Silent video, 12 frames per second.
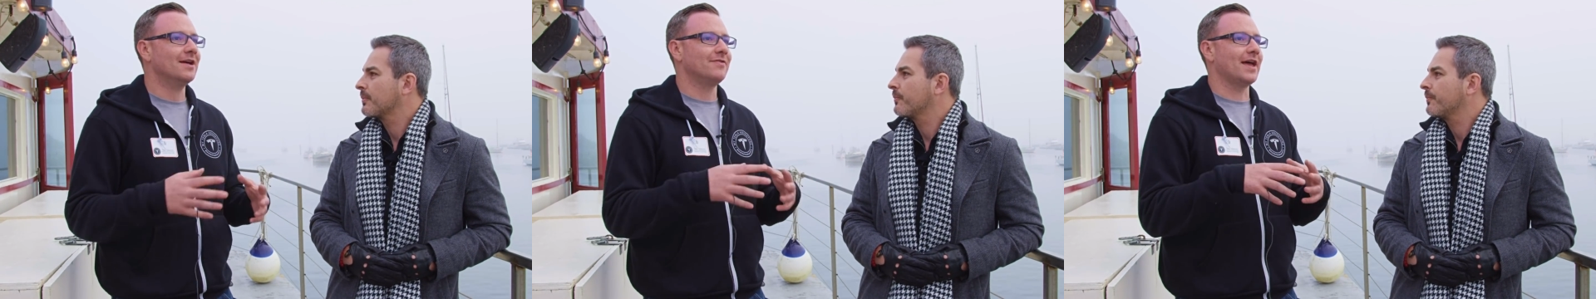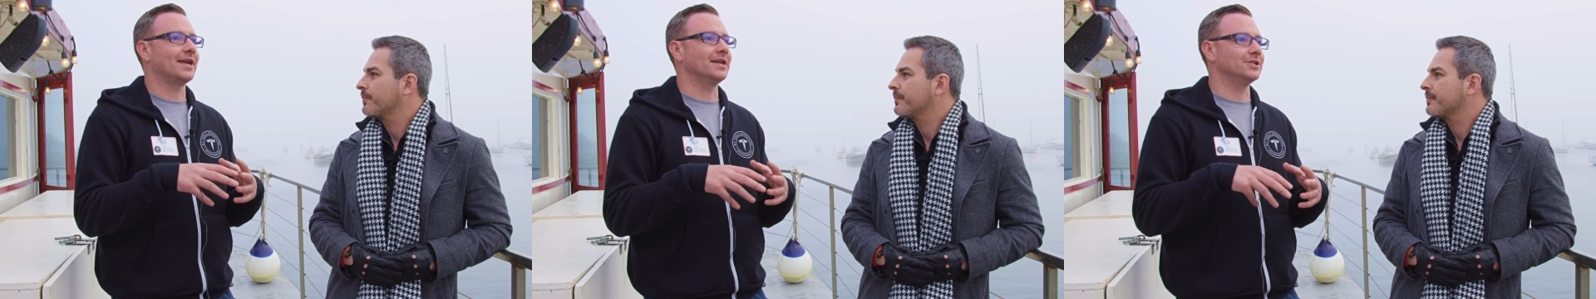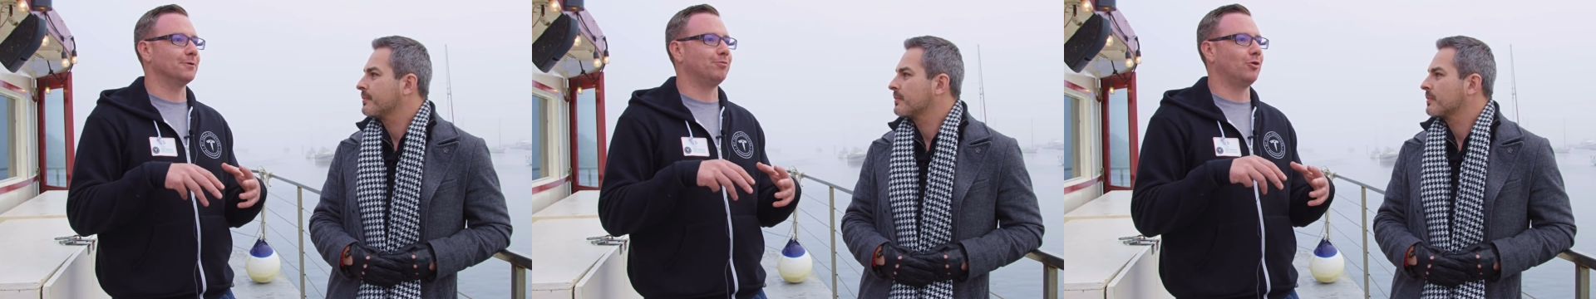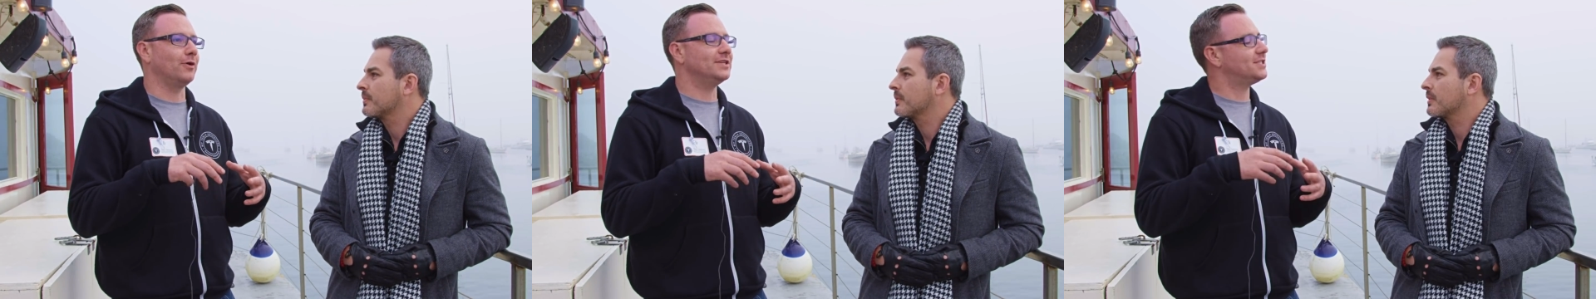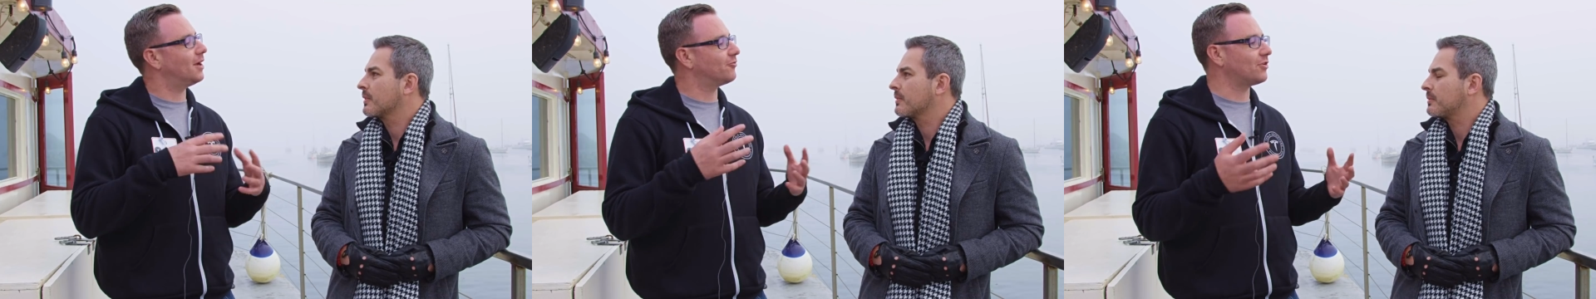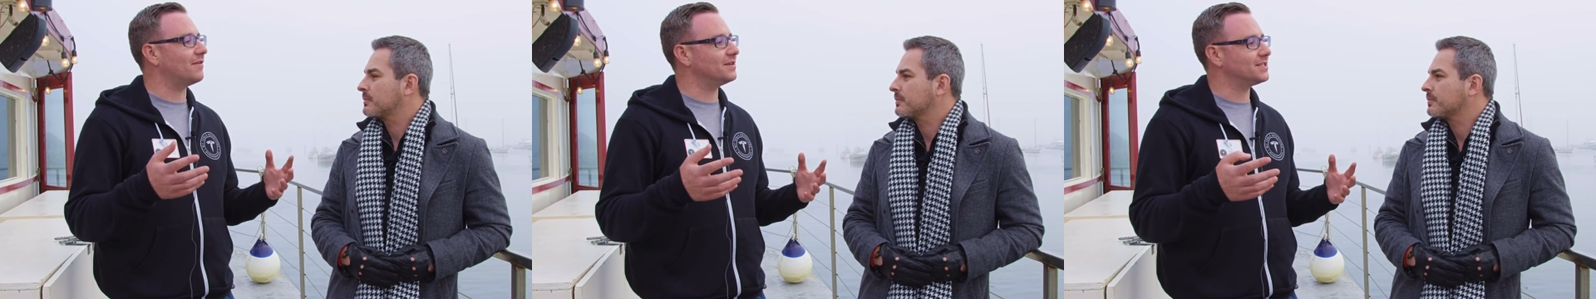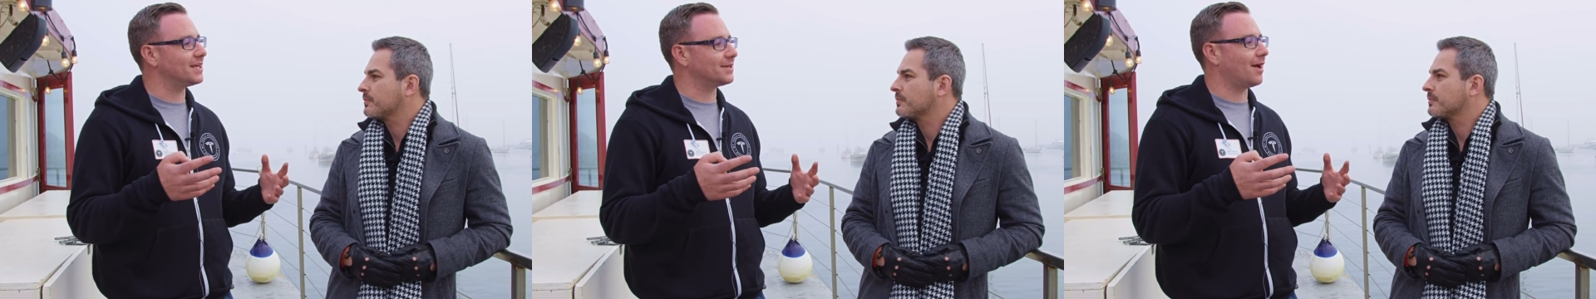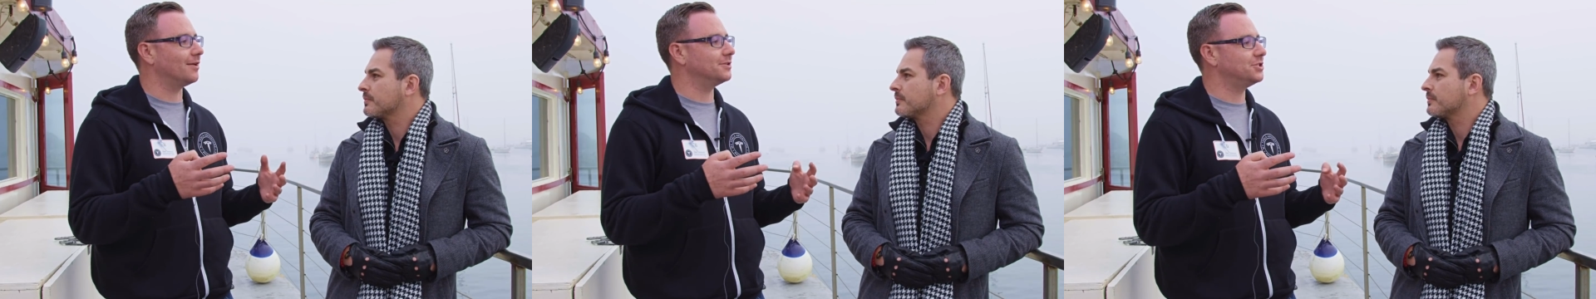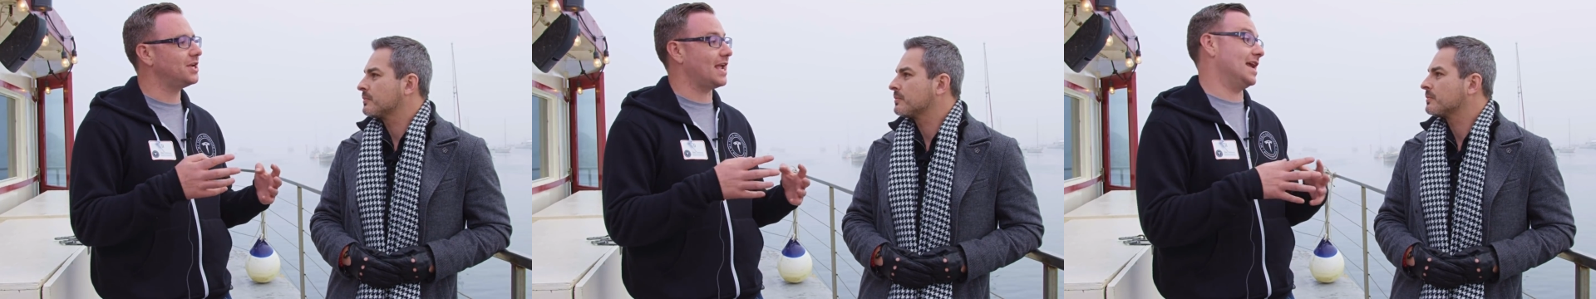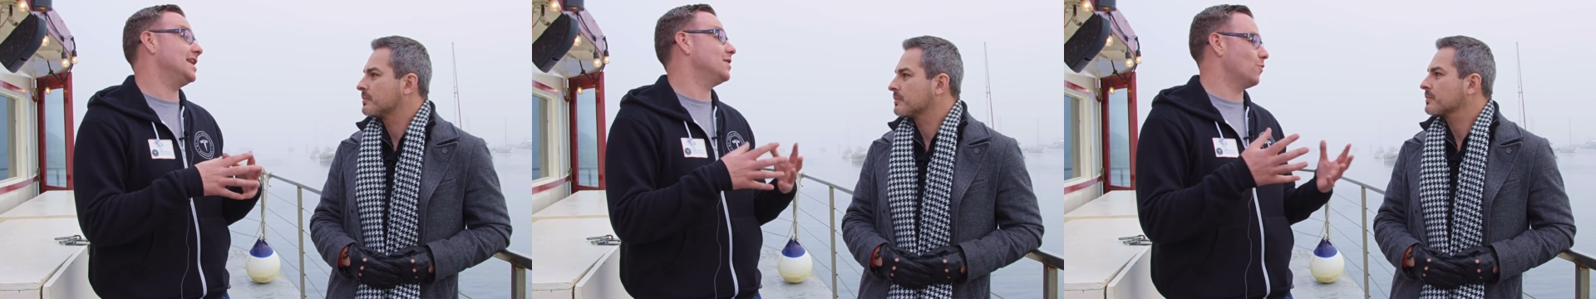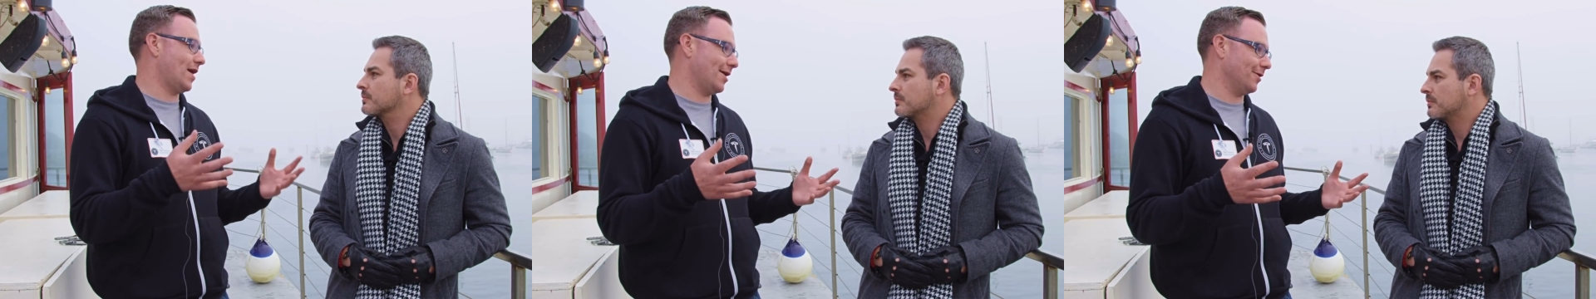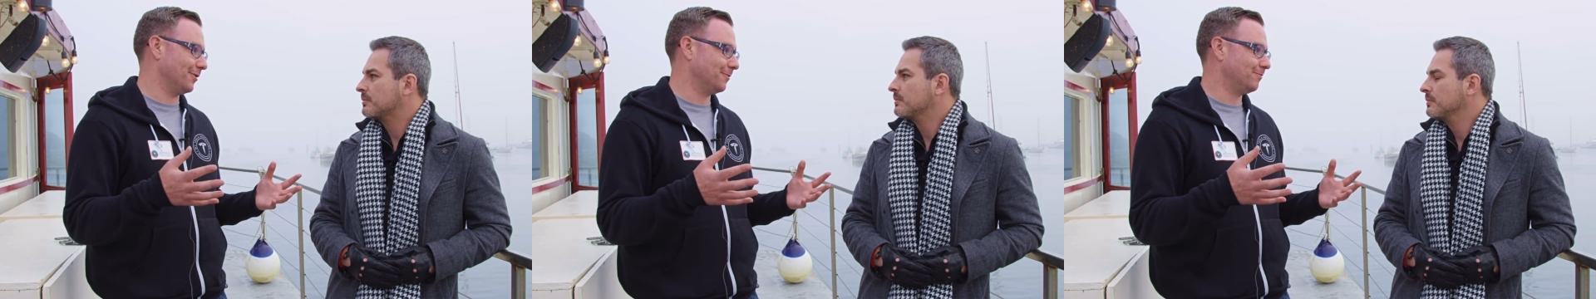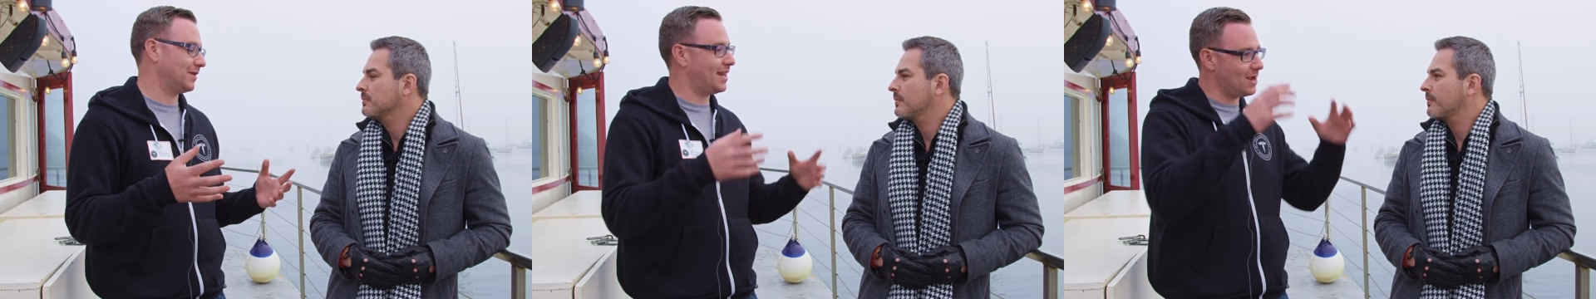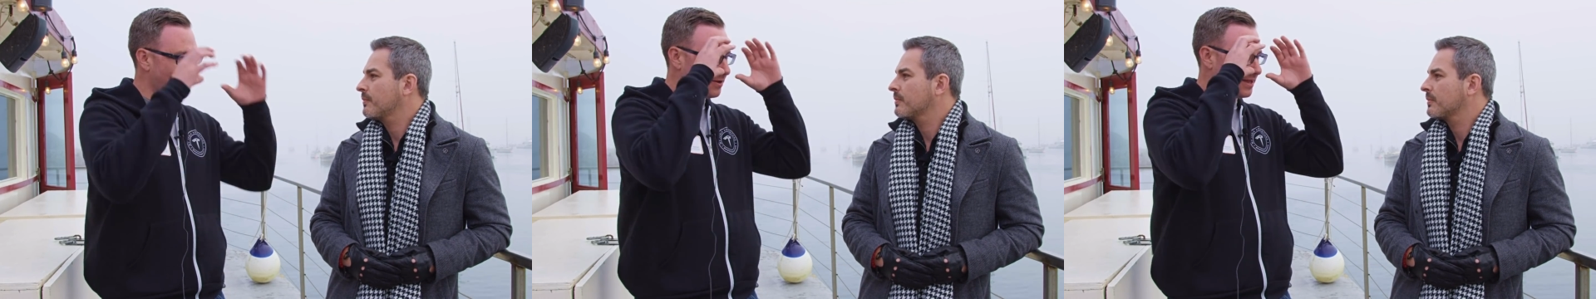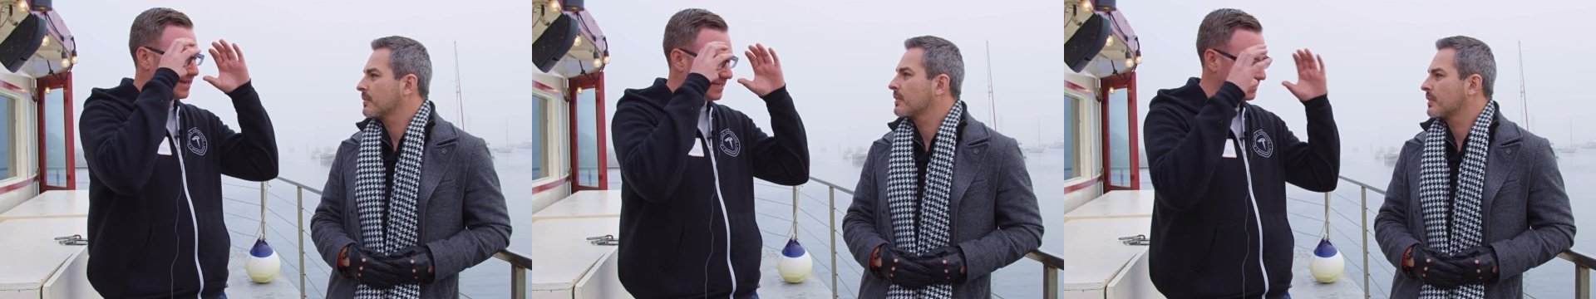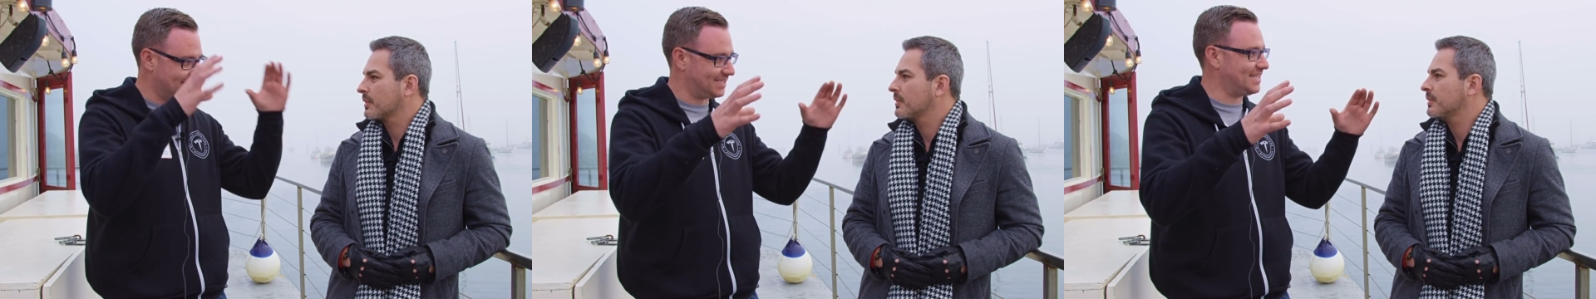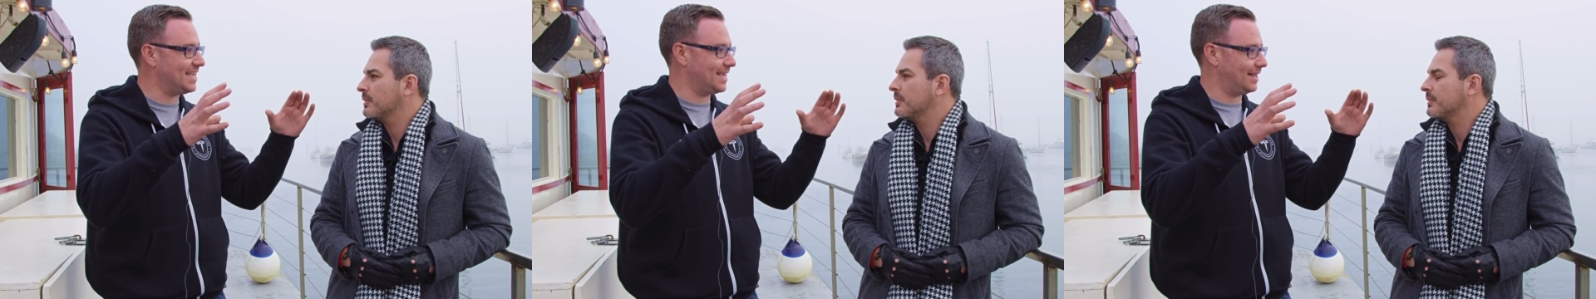Speaker 1: that can deploy self-driving technology anywhere anywhere that it can see,